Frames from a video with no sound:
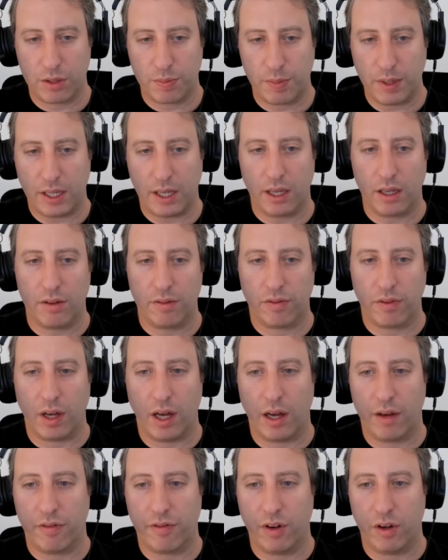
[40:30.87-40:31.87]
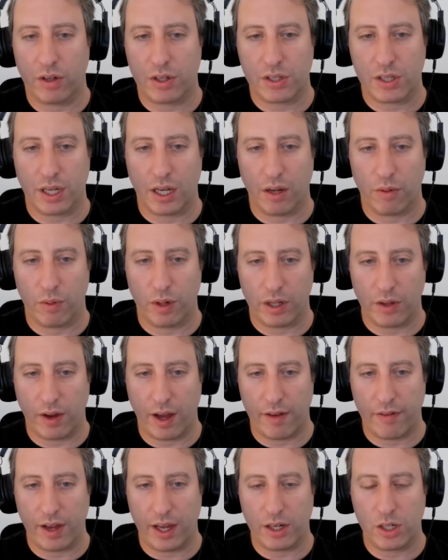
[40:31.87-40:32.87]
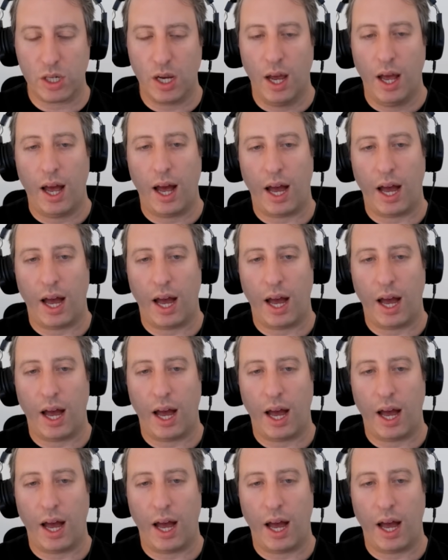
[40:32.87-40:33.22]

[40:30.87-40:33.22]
Speaking of focusing on where you have edge,